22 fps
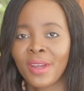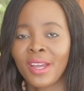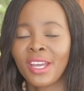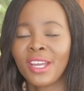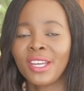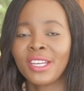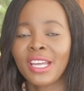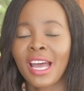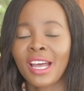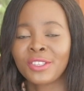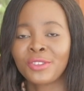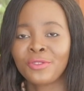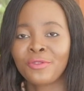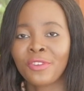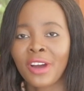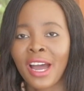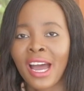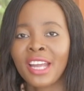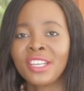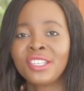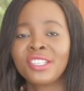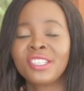As you've heard,
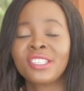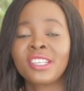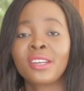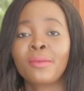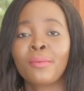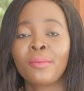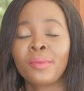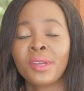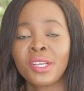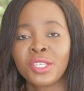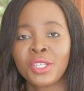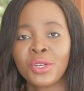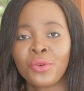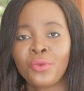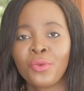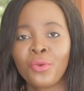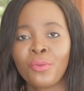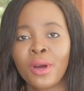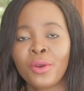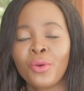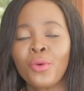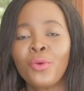she's an amazing woman
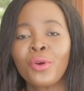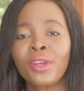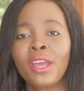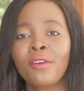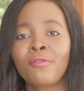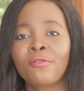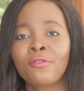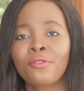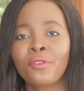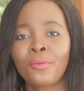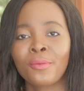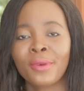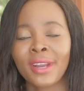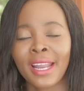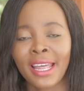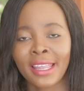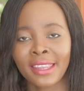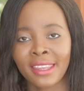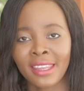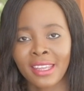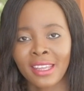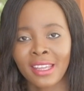who came from
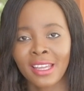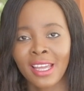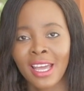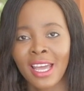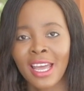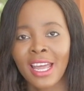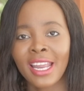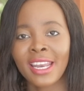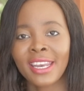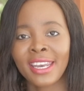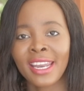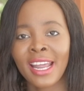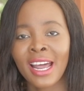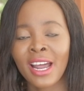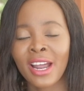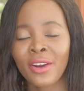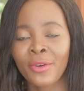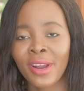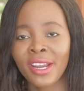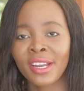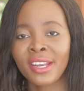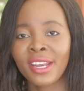nothing. Right
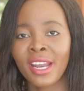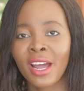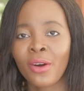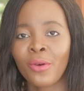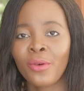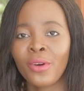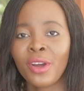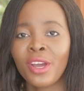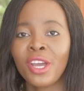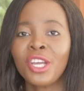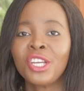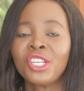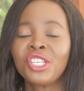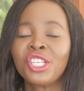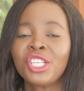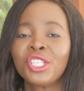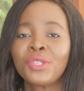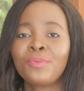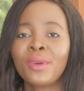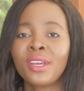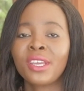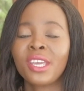now, she's
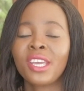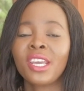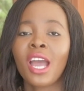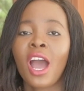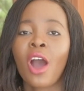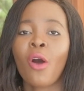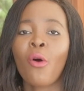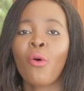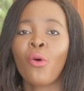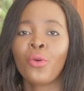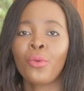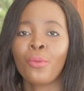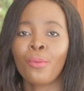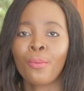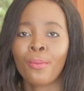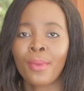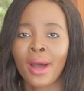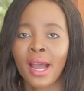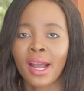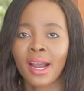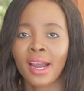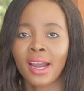making her own
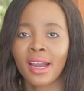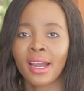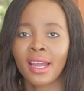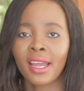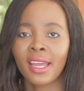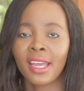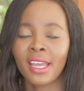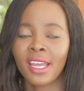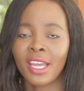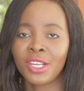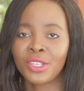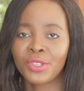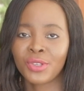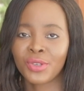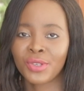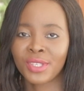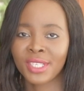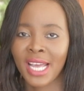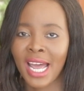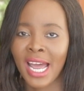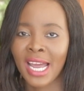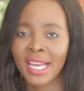mark in
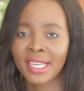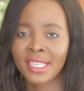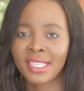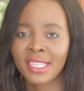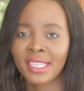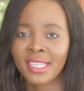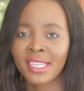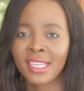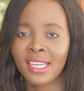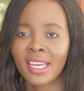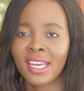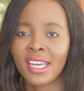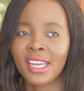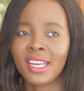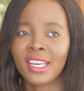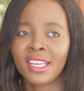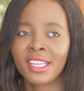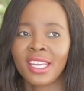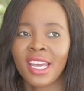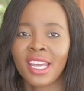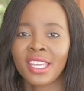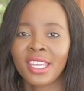society, in
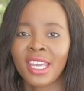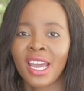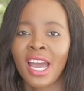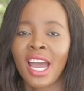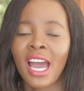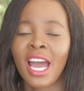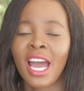Kenya, and